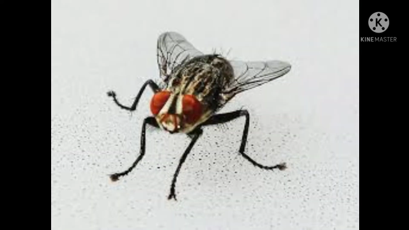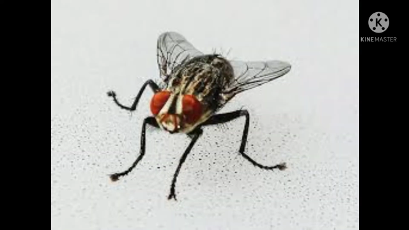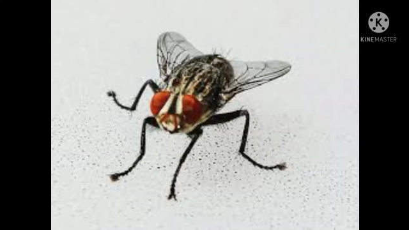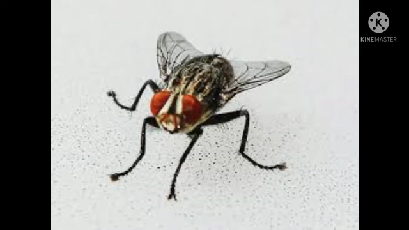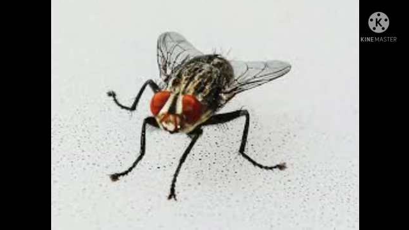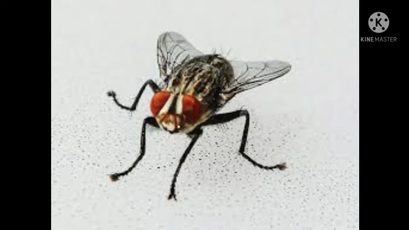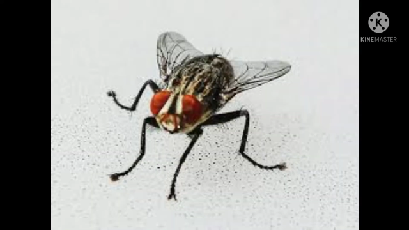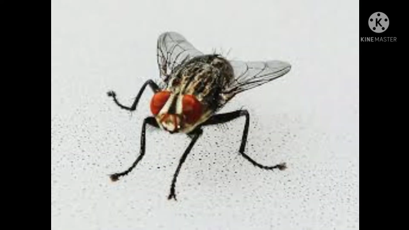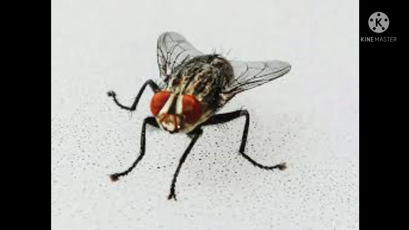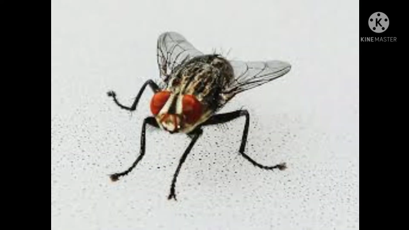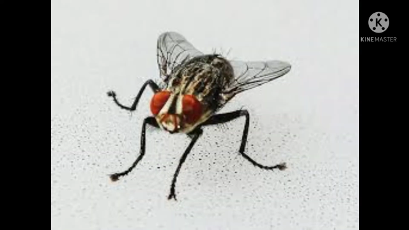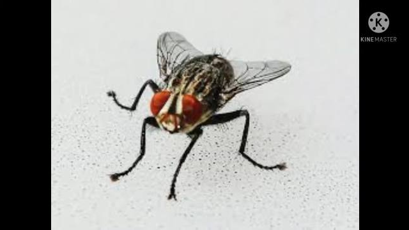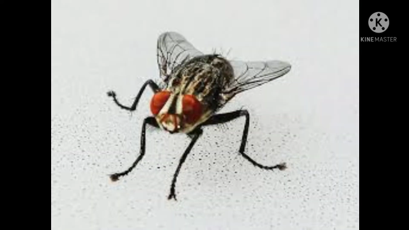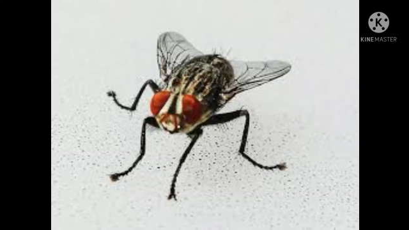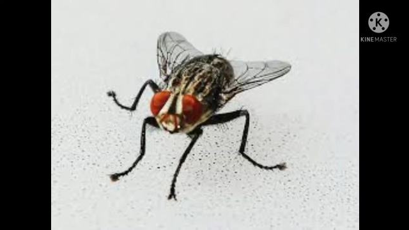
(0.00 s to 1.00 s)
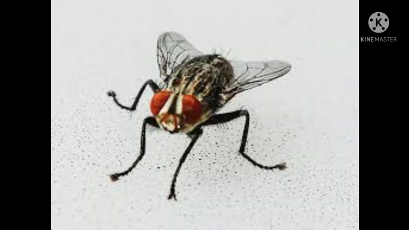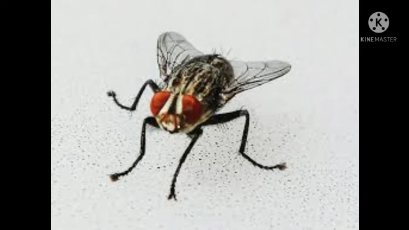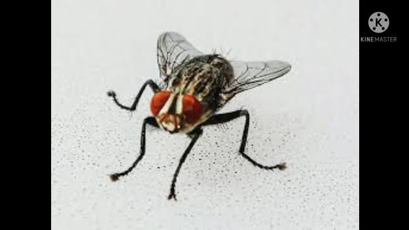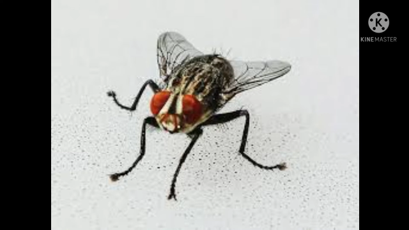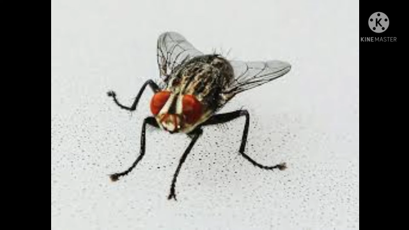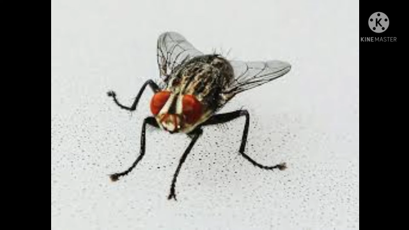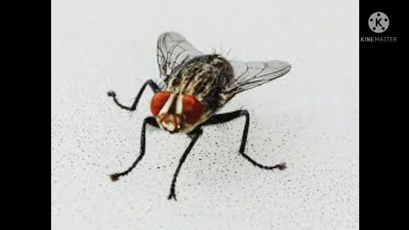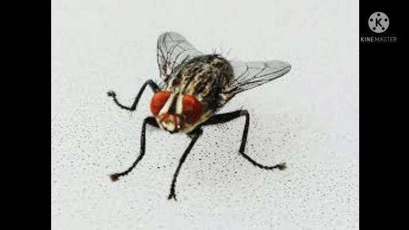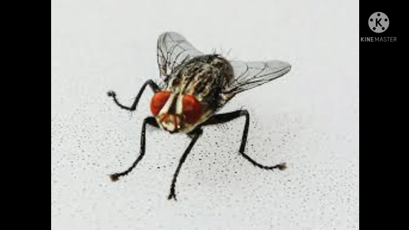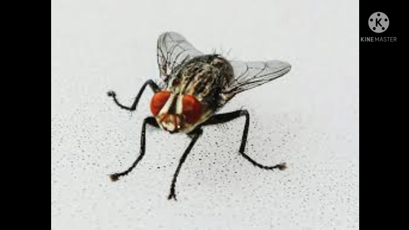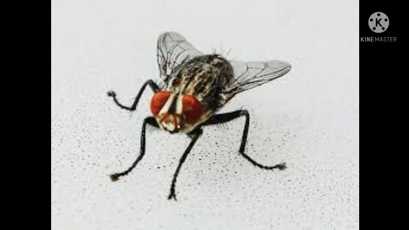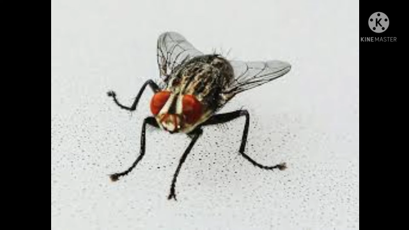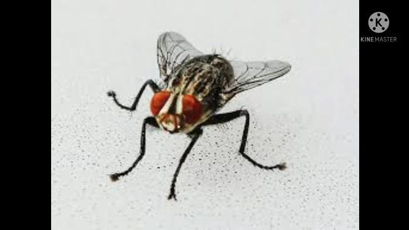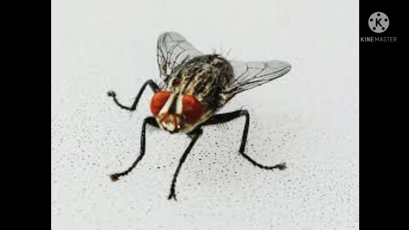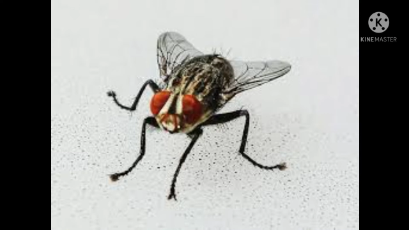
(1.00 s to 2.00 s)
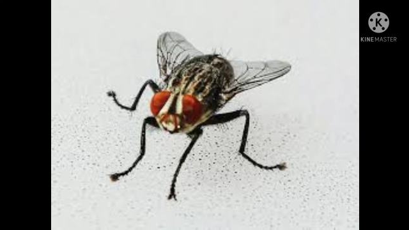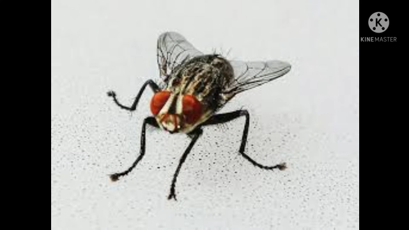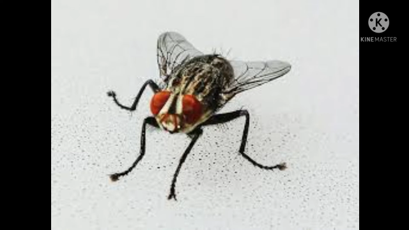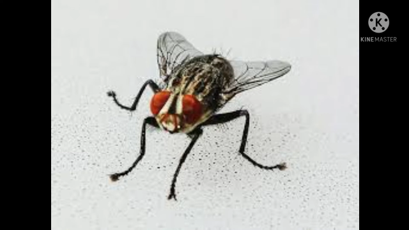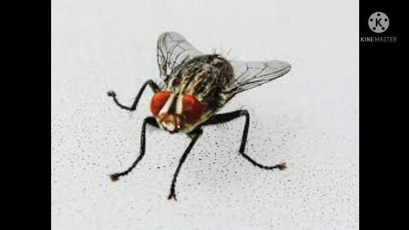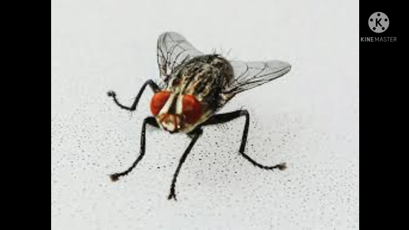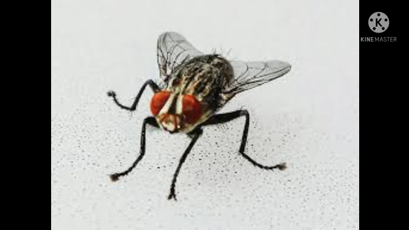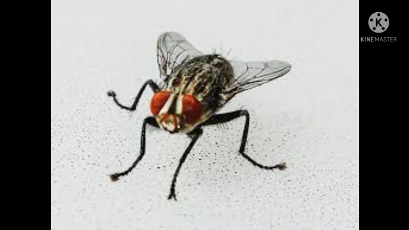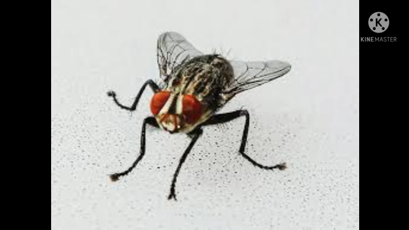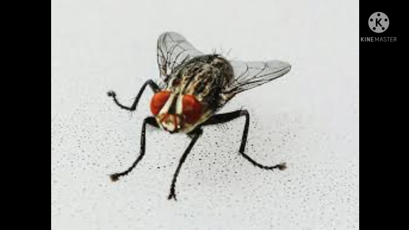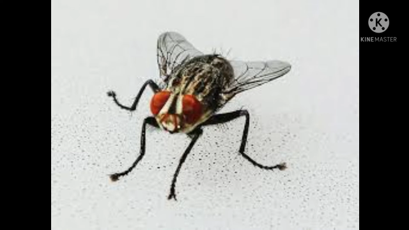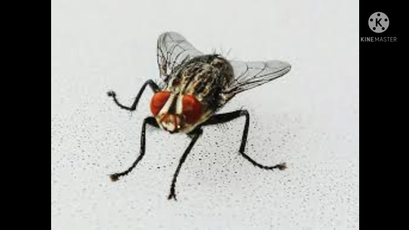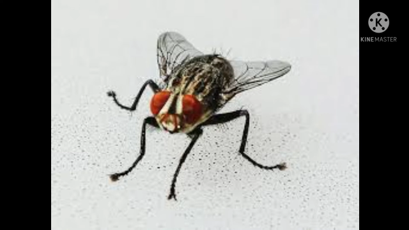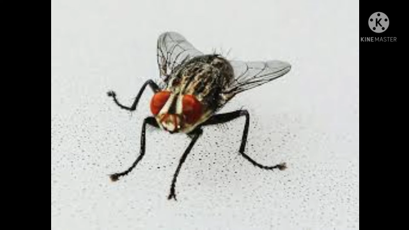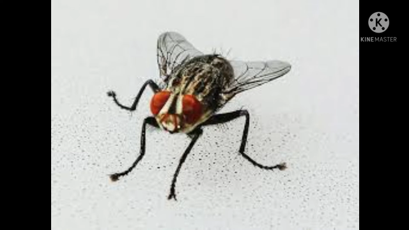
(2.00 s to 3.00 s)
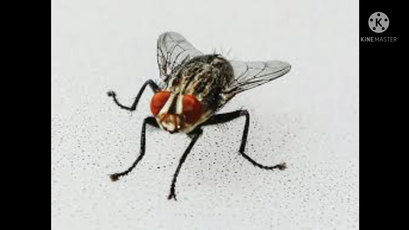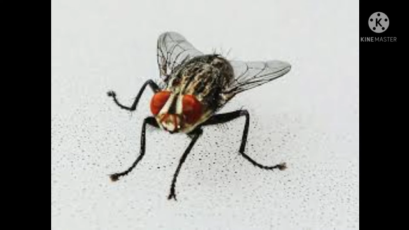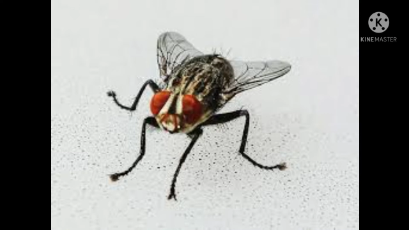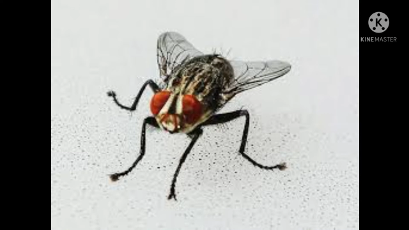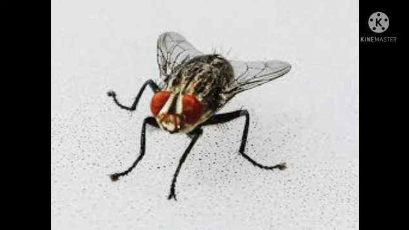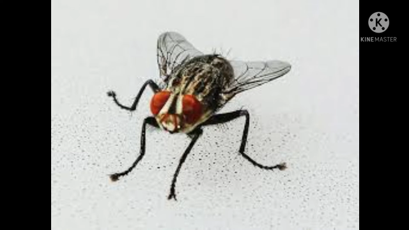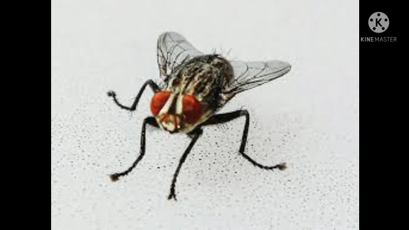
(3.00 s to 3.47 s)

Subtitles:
No face is visible, so there are no lips to read.